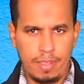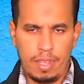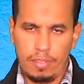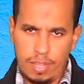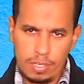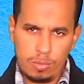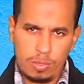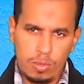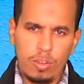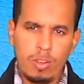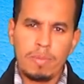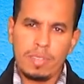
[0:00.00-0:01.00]
And that's what we
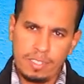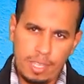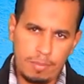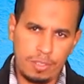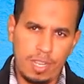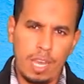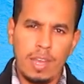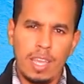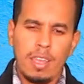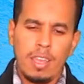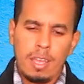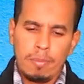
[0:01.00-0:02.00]
call perception, how I
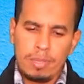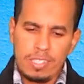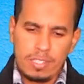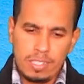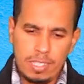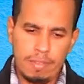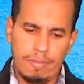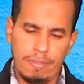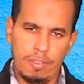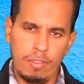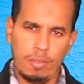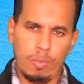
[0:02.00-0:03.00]
perceive
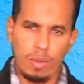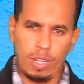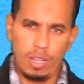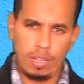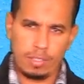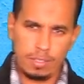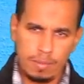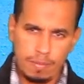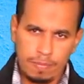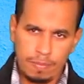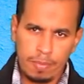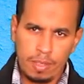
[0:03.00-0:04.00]
the word.
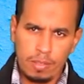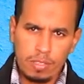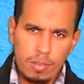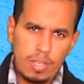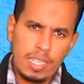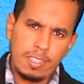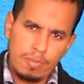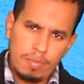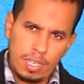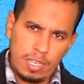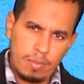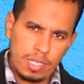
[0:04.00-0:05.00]
Not only its
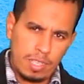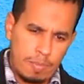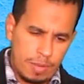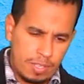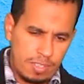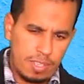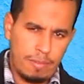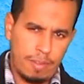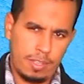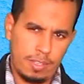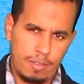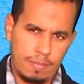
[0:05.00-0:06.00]
meaning, but I perceive
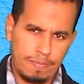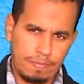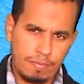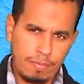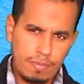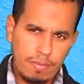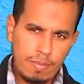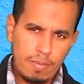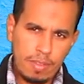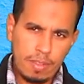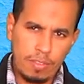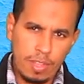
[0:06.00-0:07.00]
it
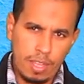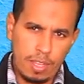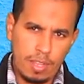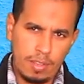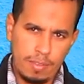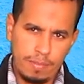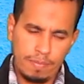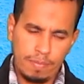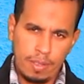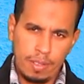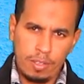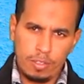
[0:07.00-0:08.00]
there.
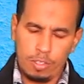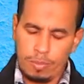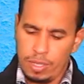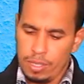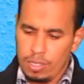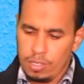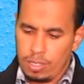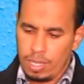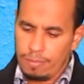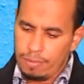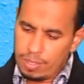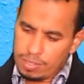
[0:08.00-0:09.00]
To
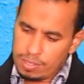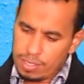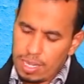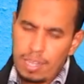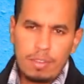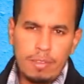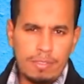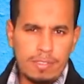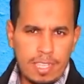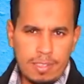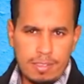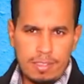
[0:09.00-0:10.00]
have this kind of
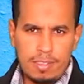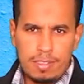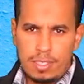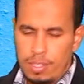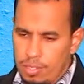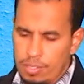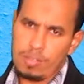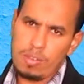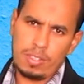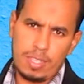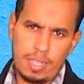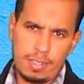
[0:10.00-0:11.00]
sense in this
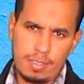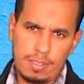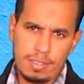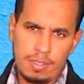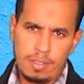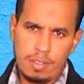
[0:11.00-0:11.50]
context,